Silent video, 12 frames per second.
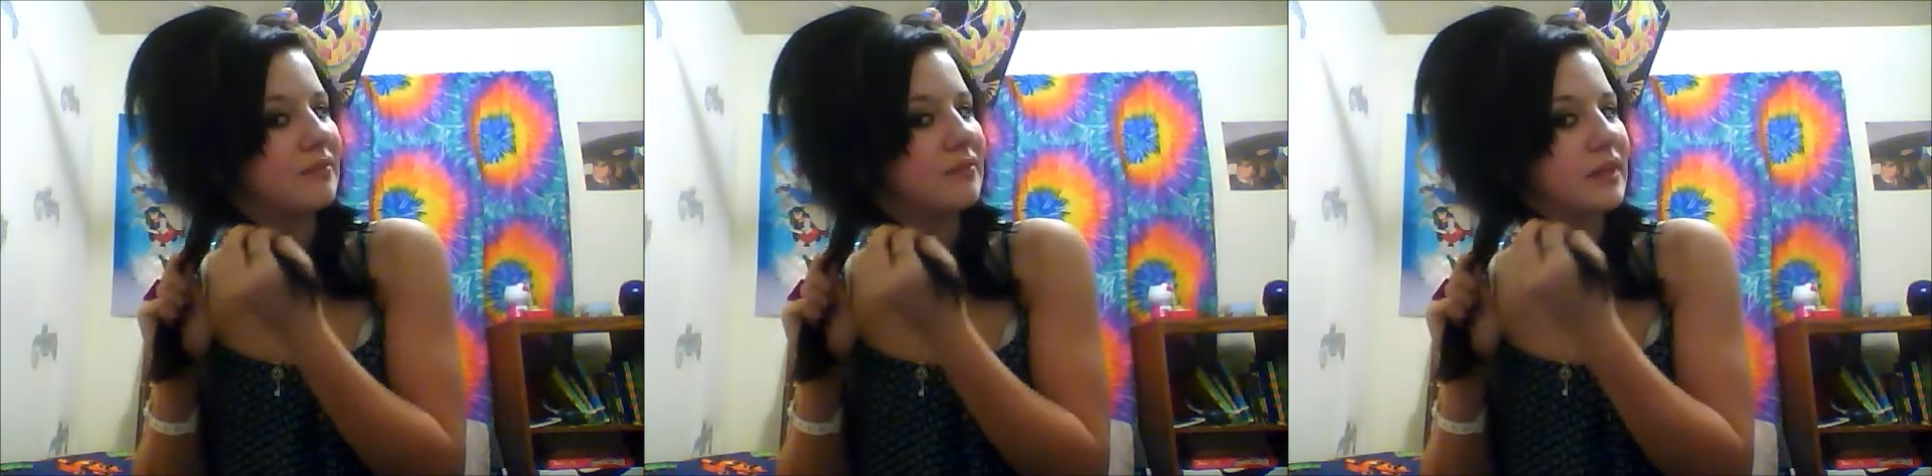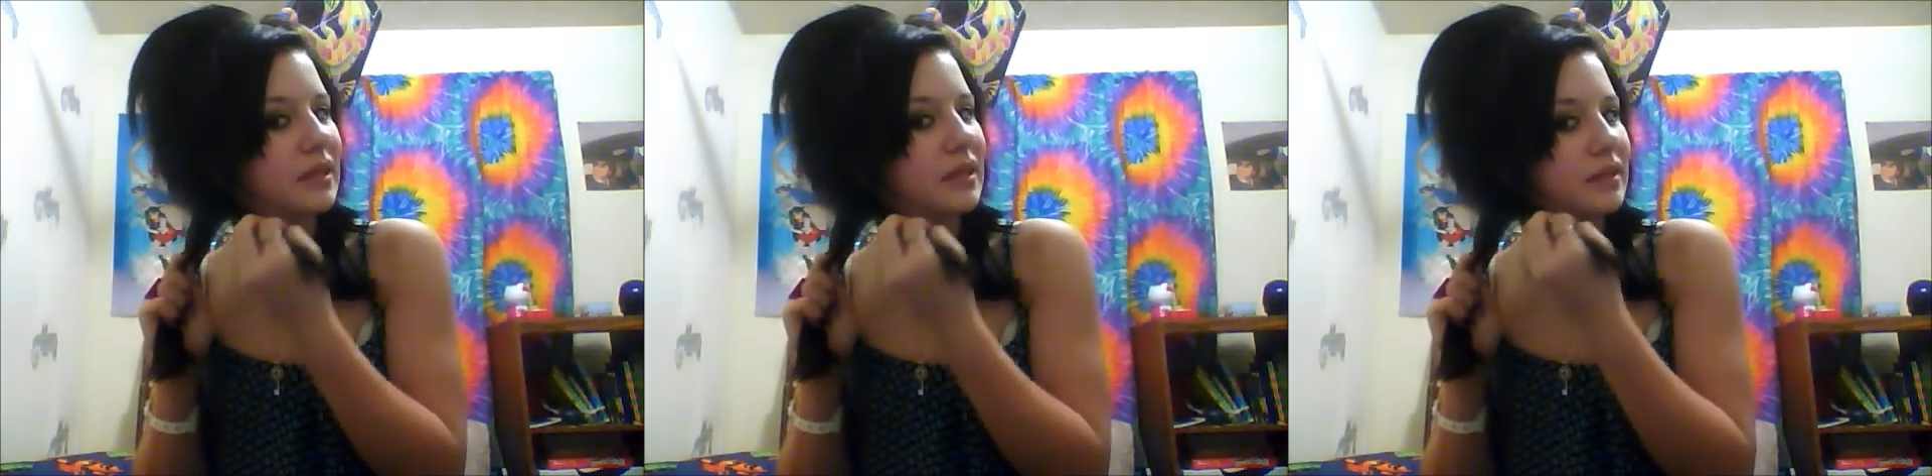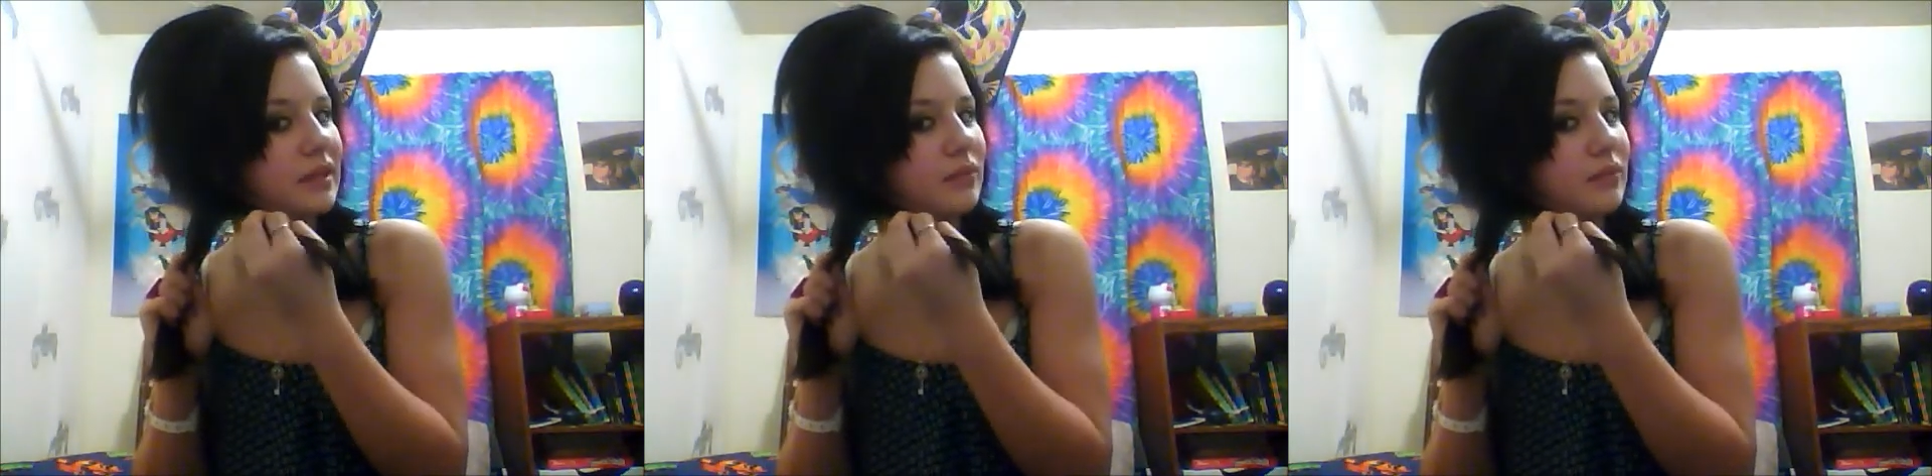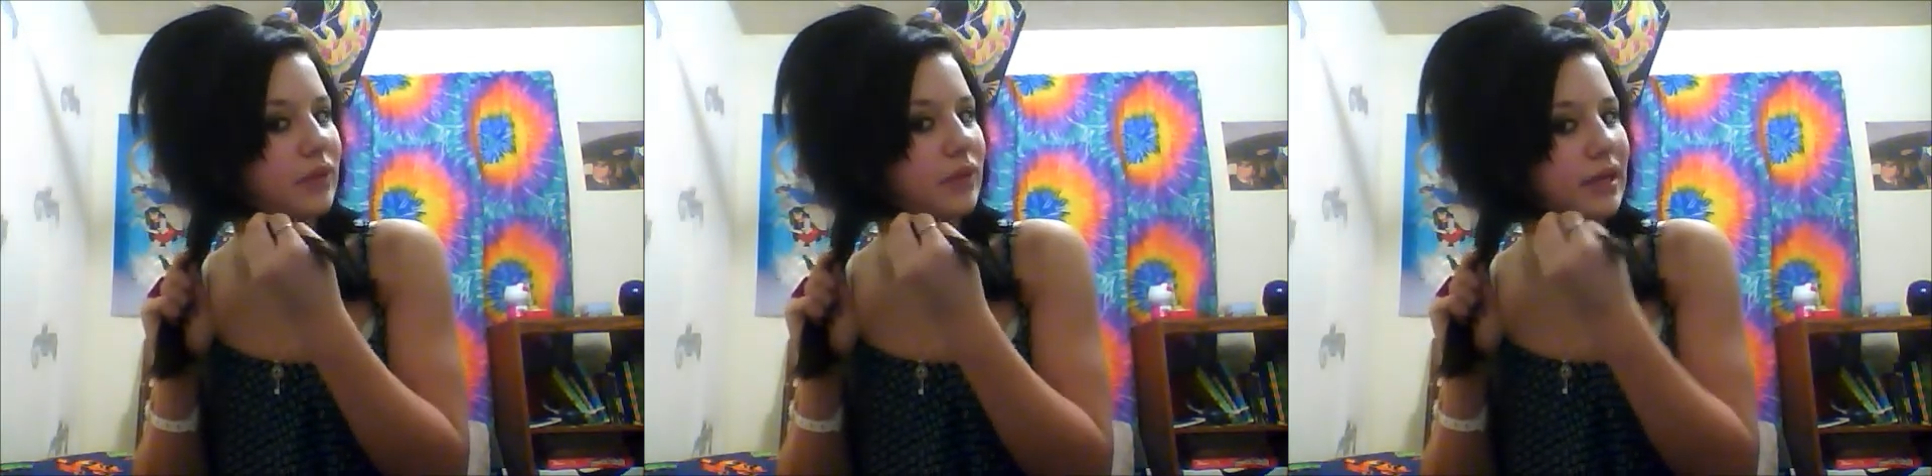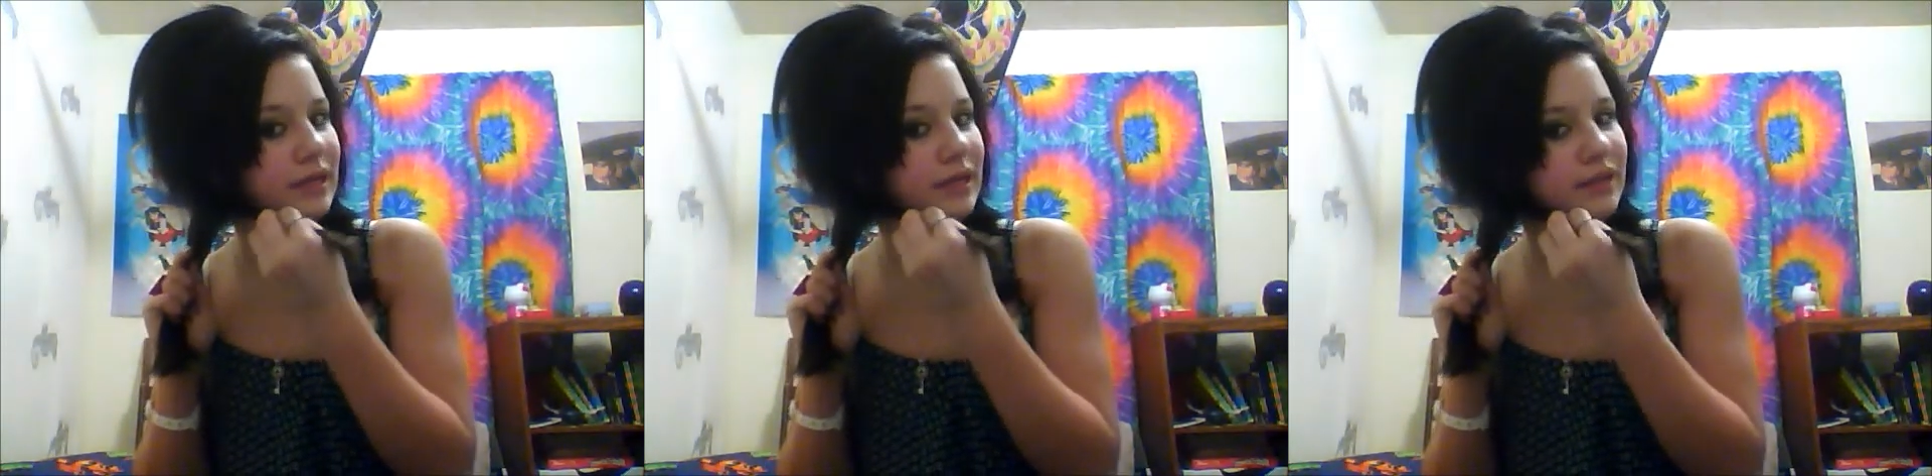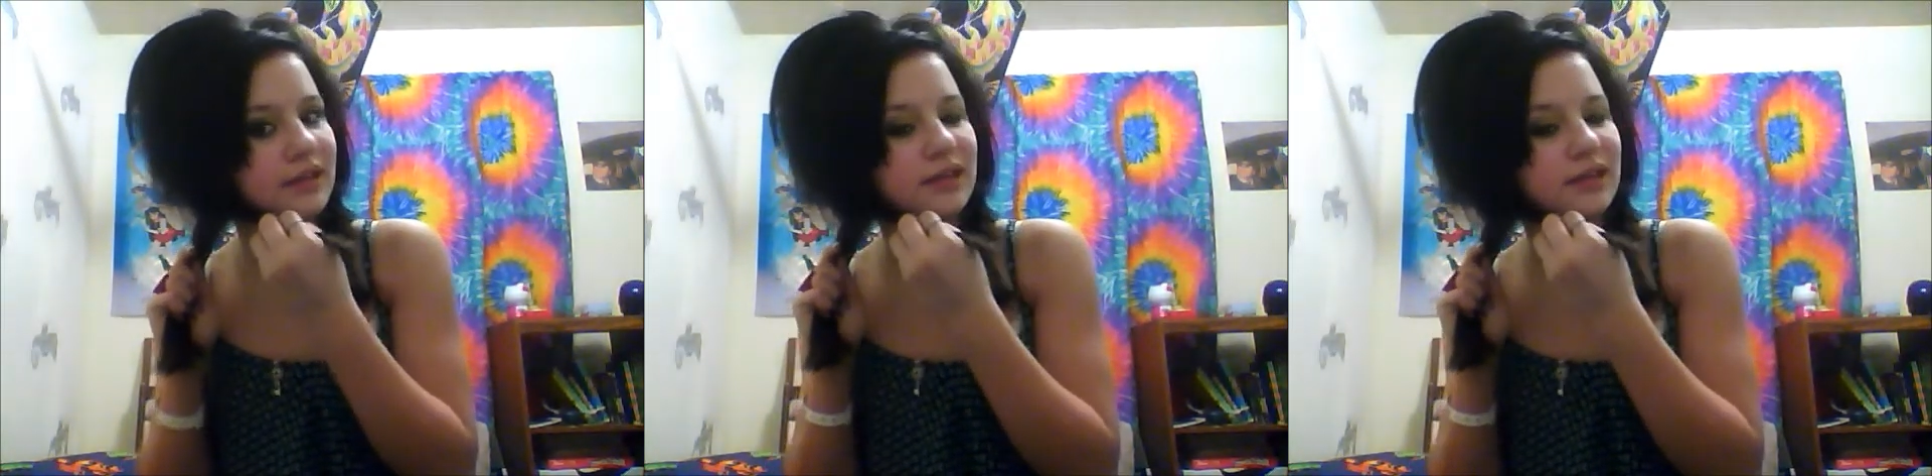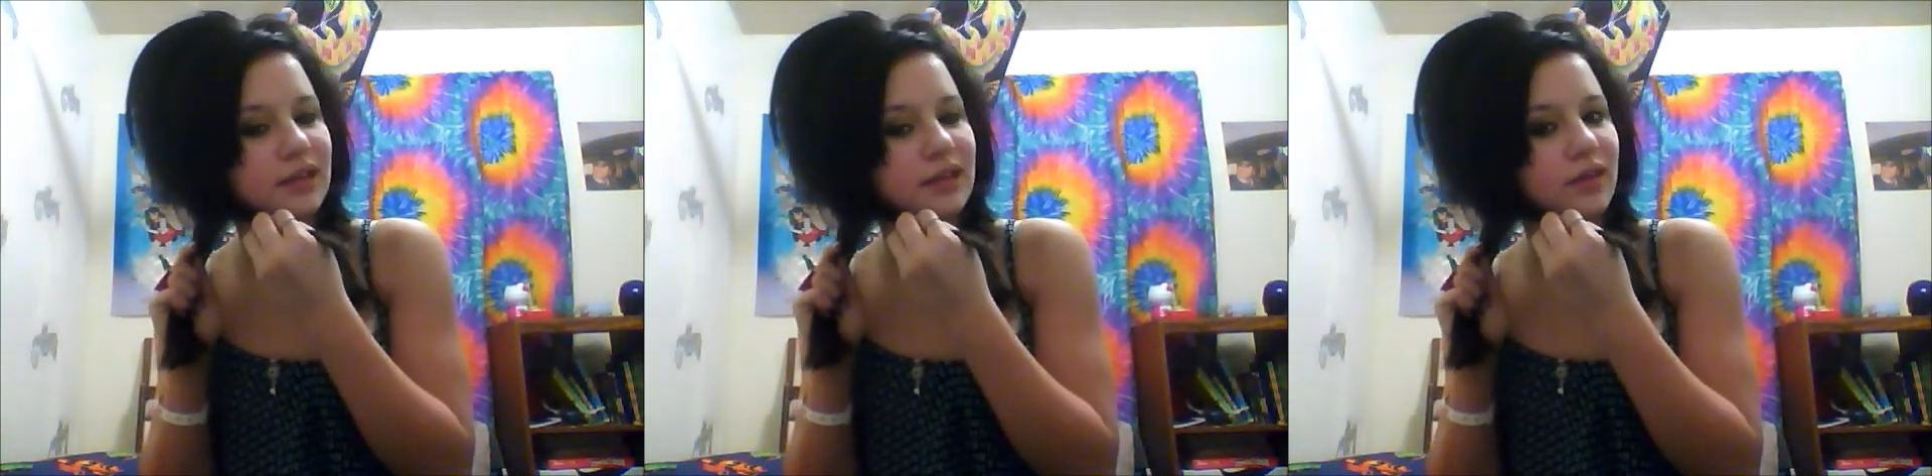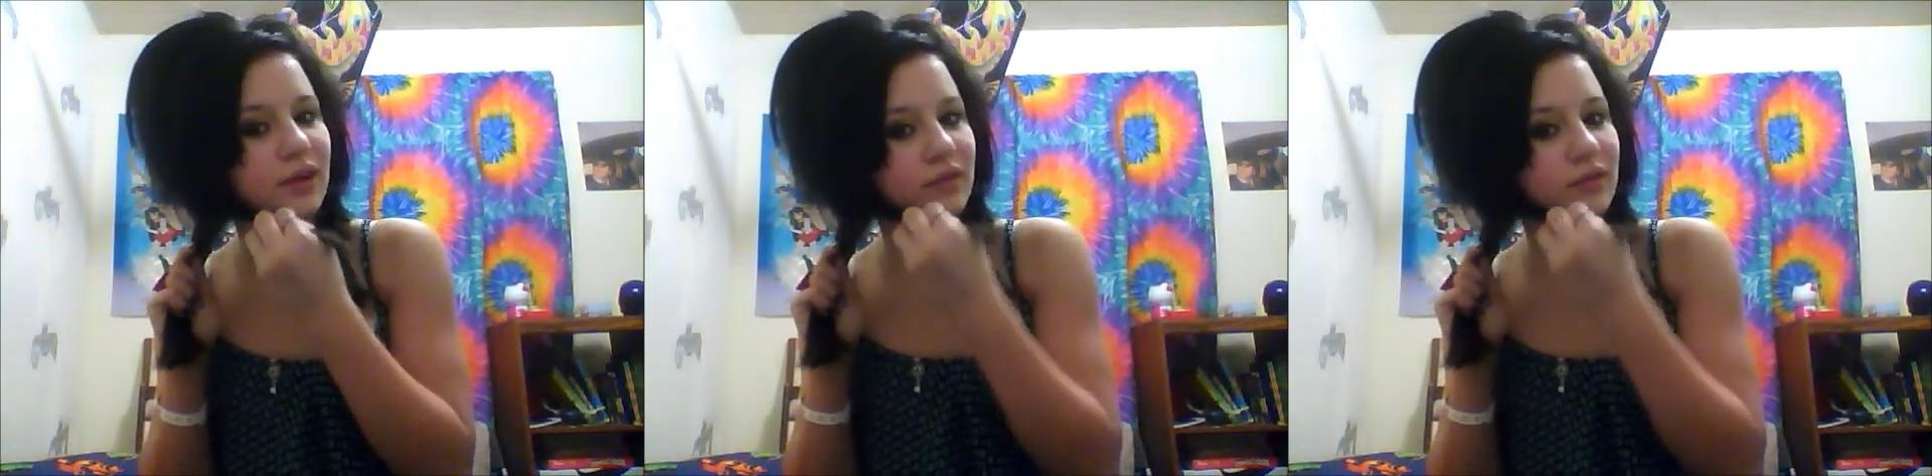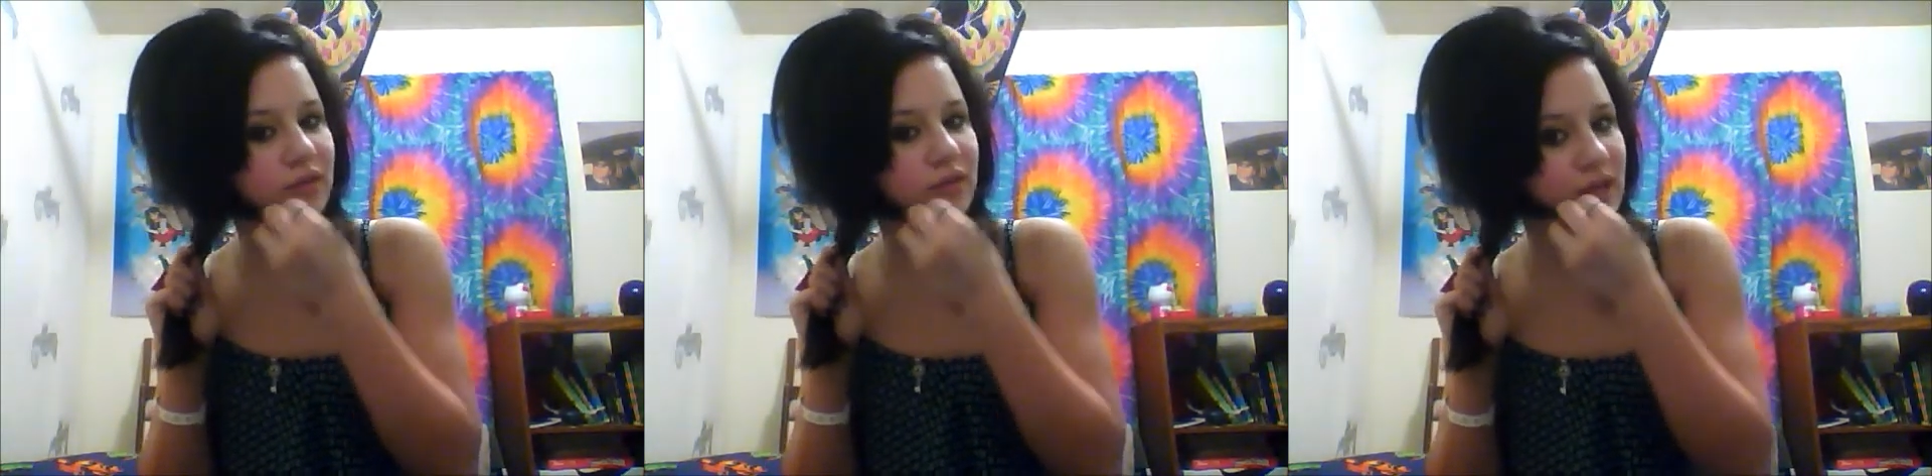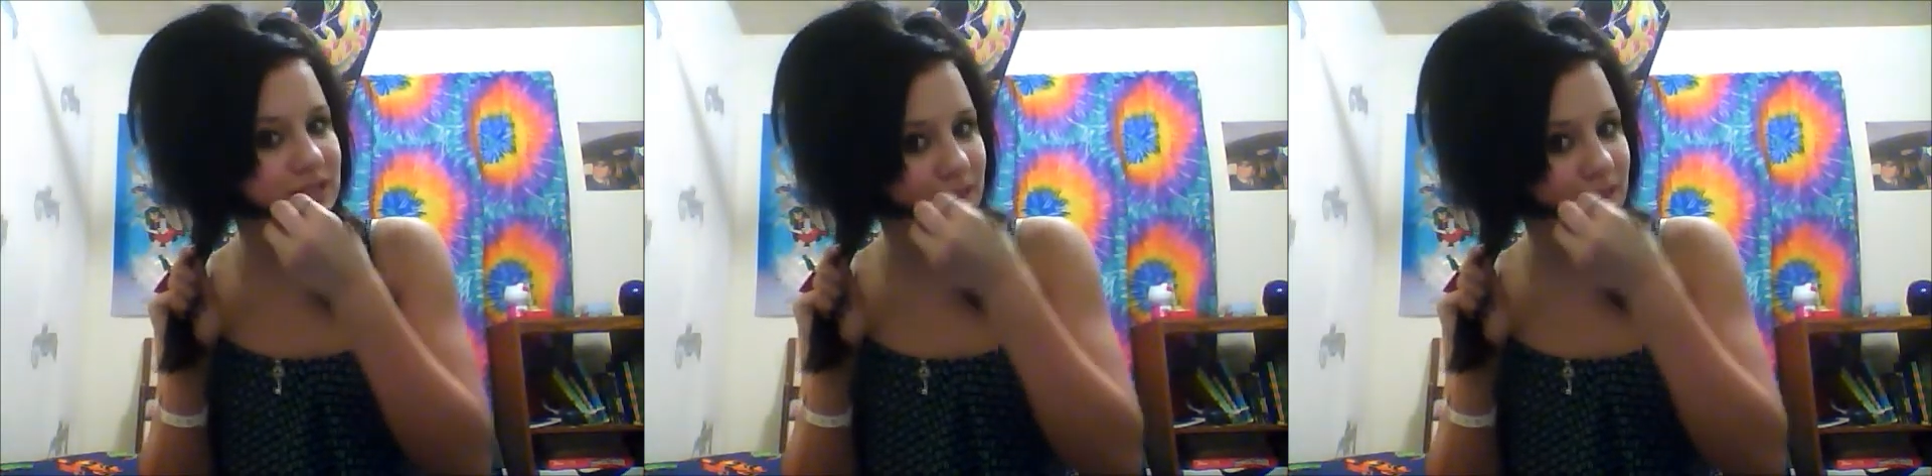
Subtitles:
and then braid it, and then you're ready for the next step.